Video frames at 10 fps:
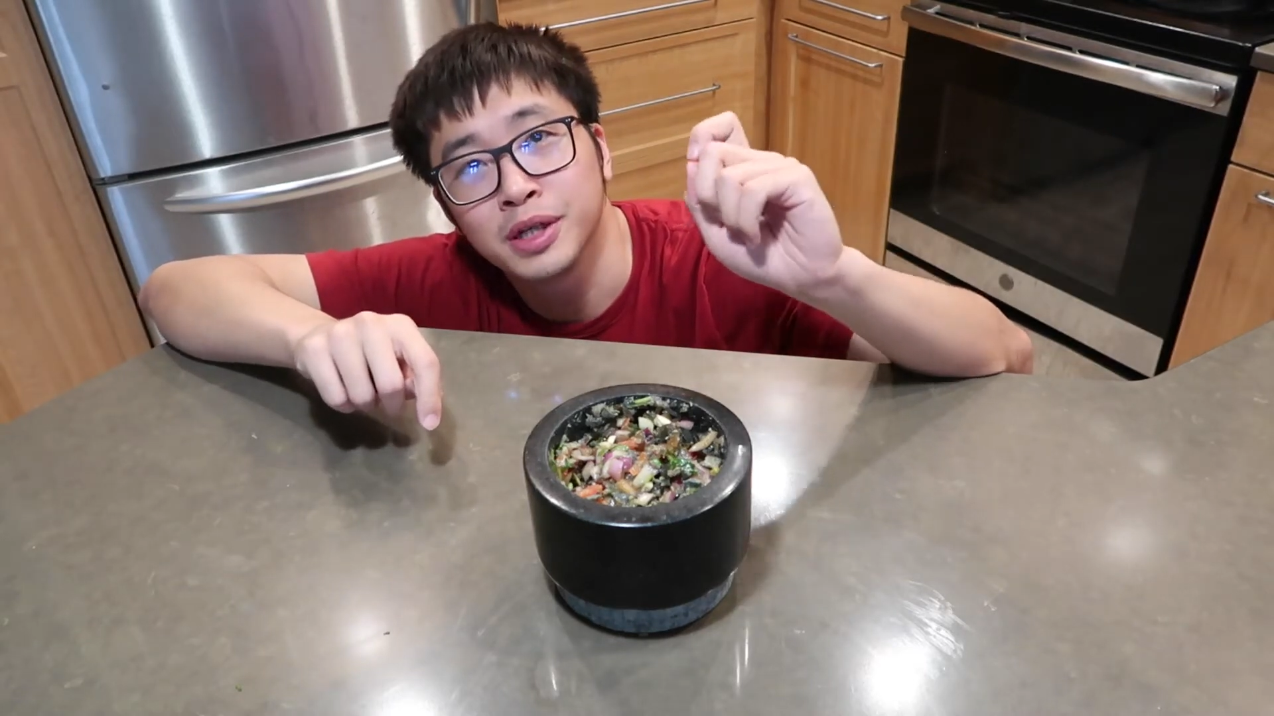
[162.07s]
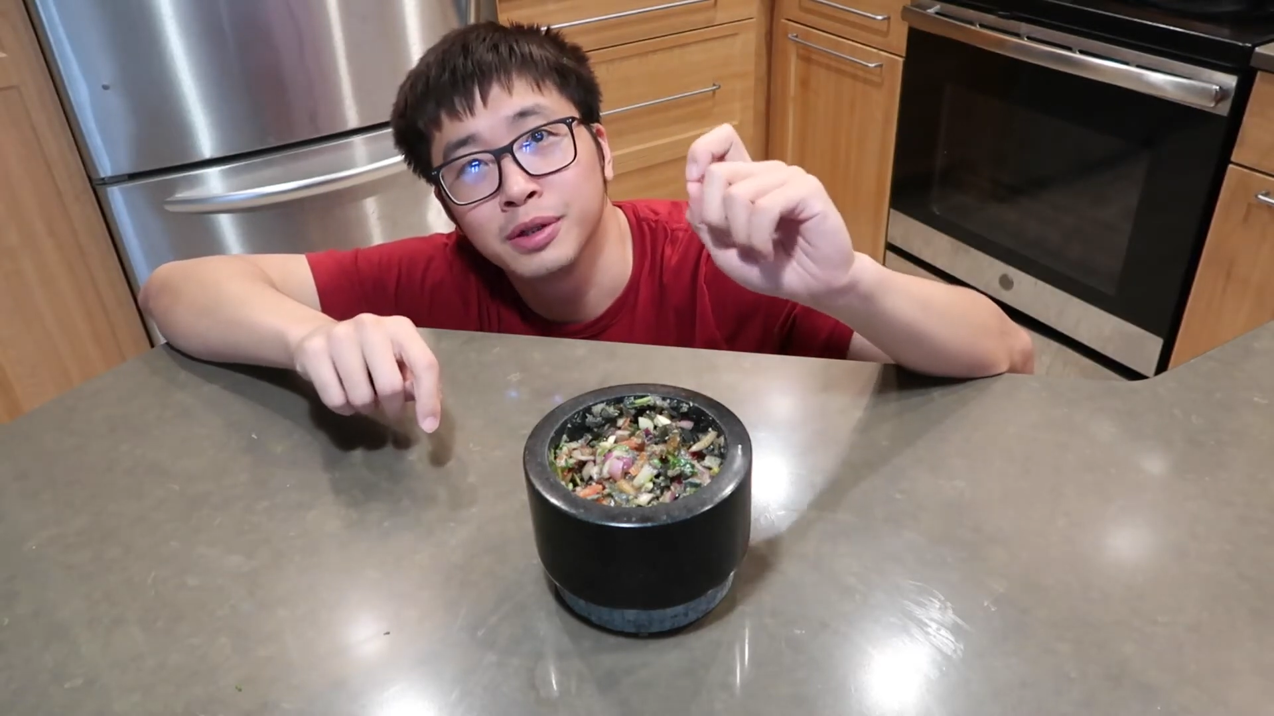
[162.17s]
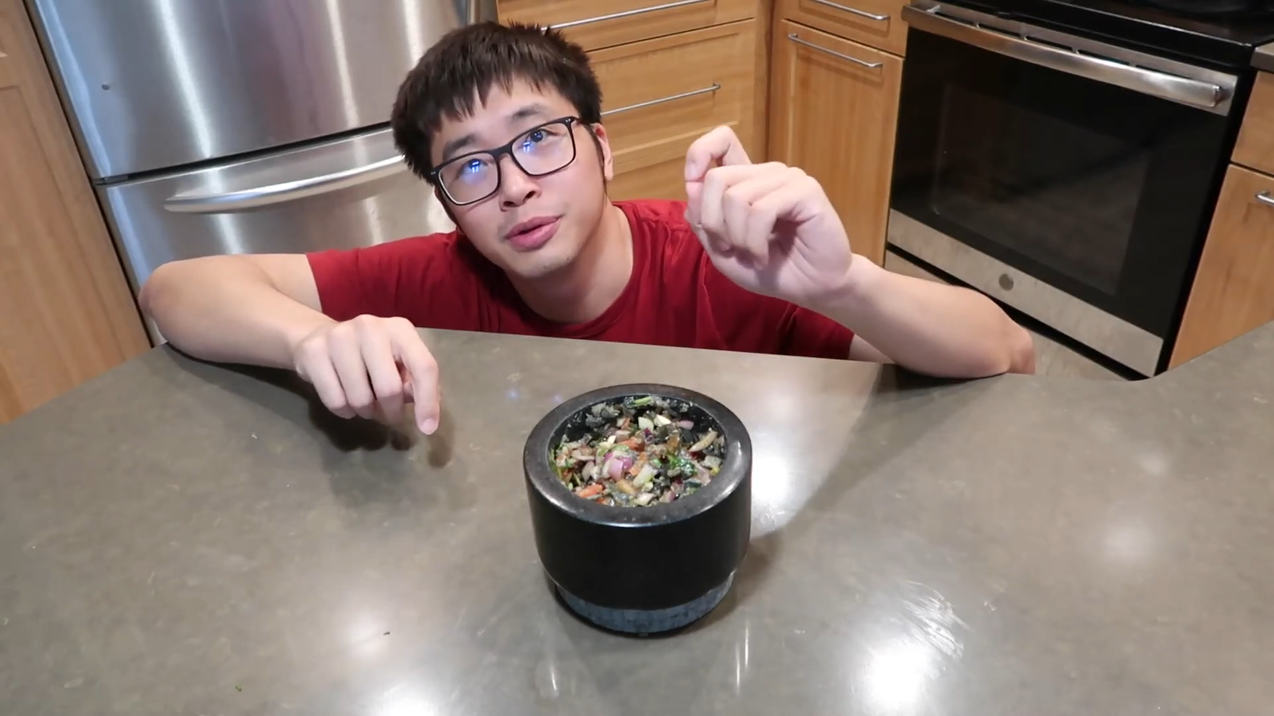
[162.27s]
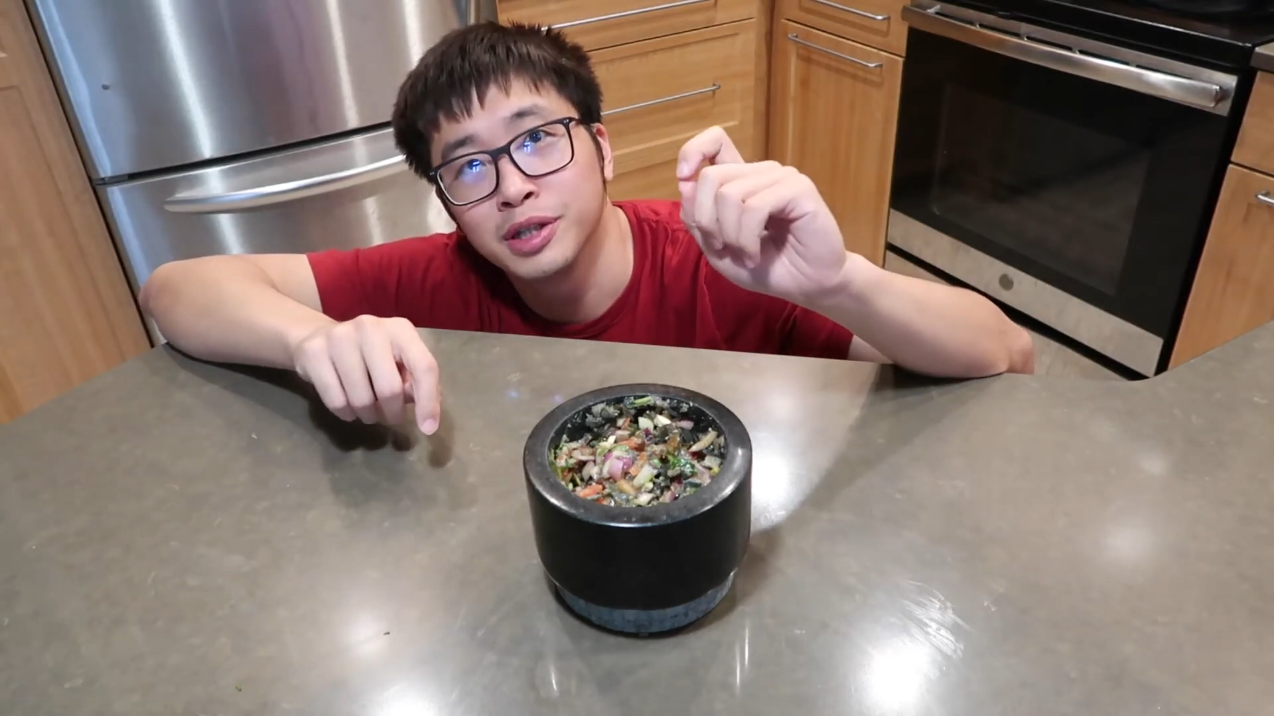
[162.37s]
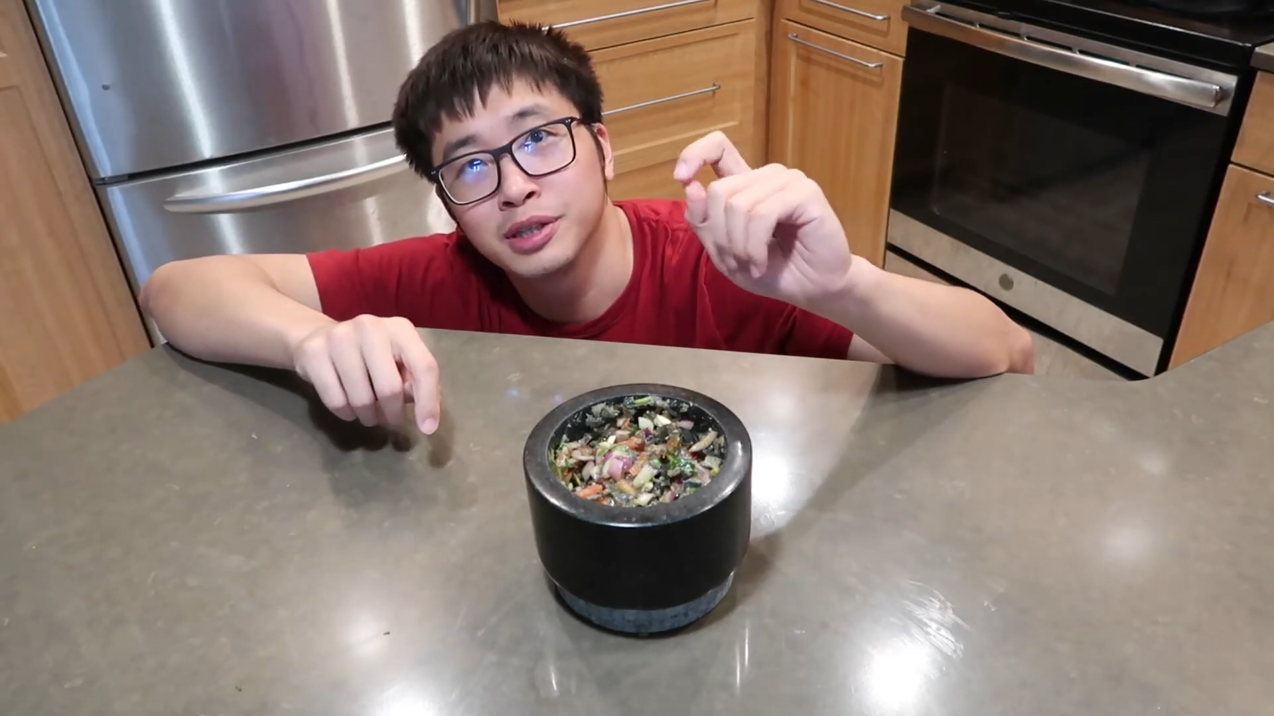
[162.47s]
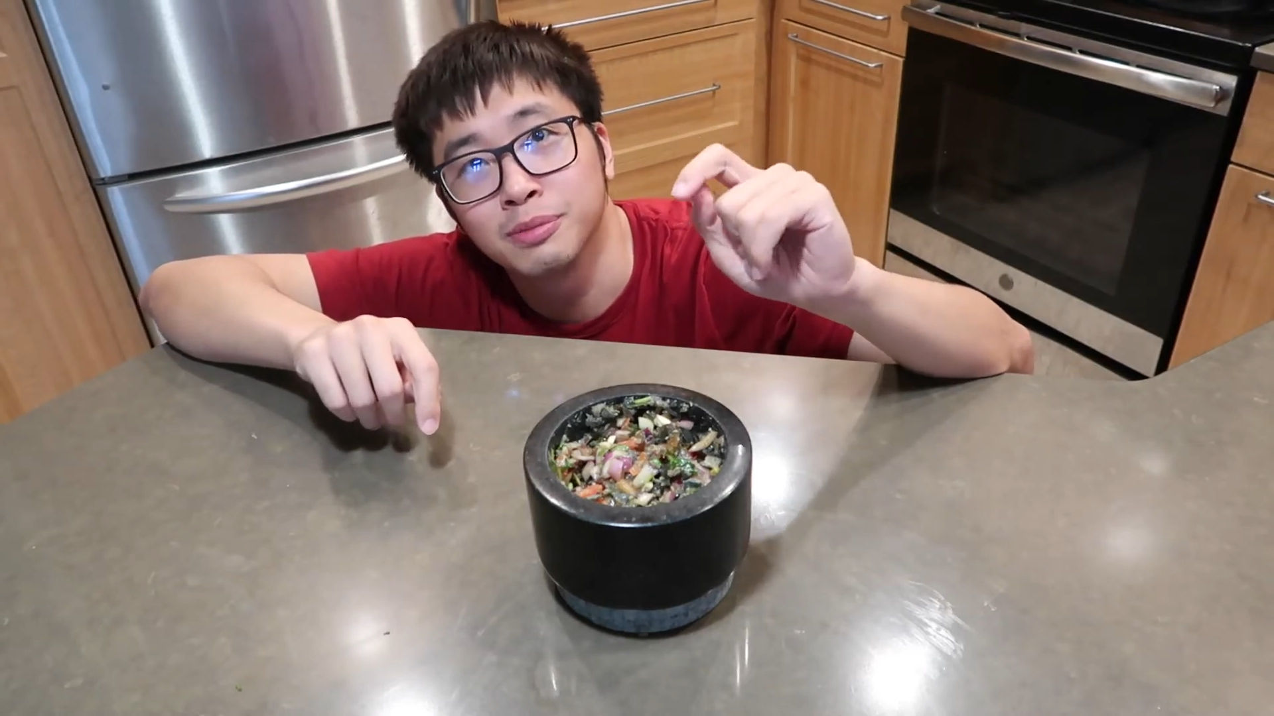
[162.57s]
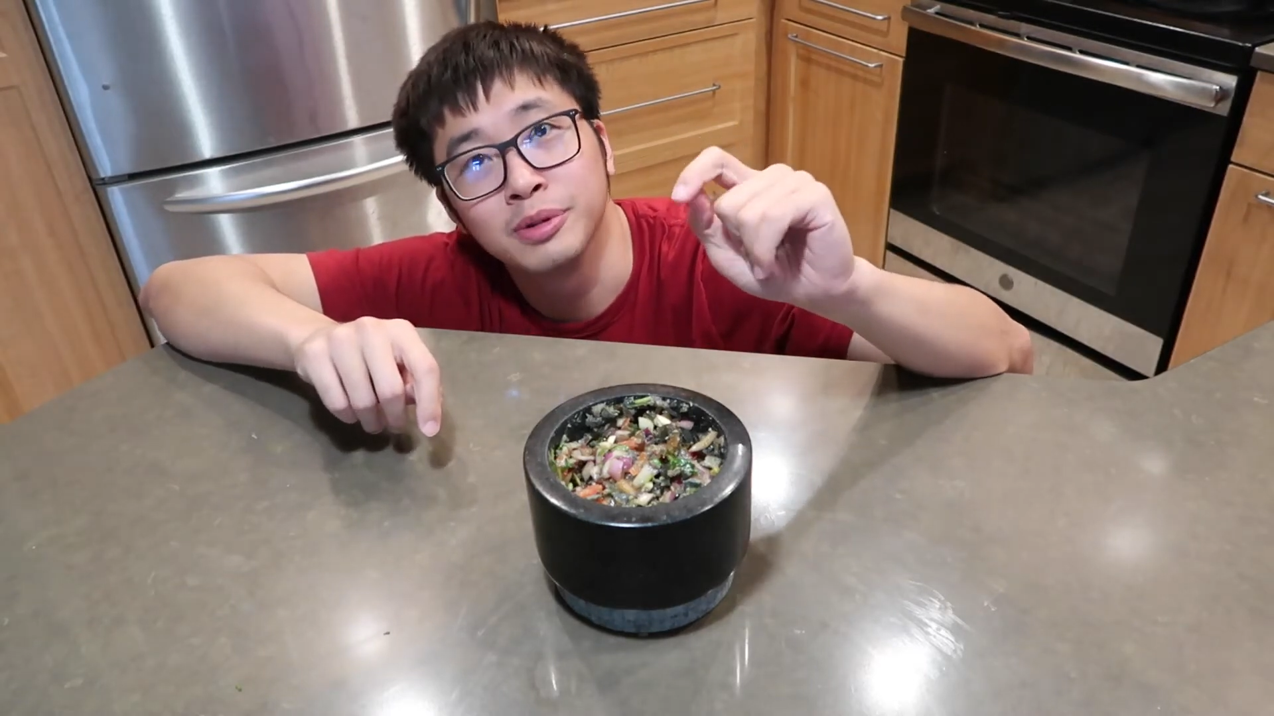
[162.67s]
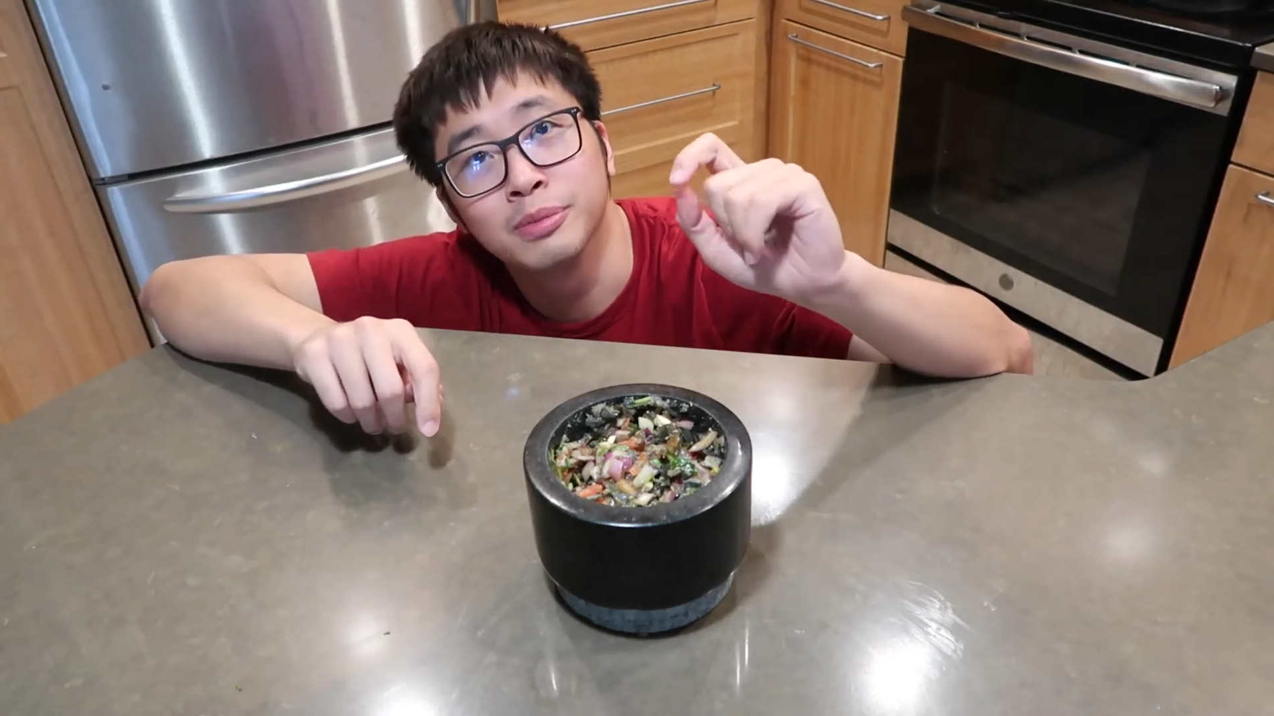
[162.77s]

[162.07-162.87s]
a recipe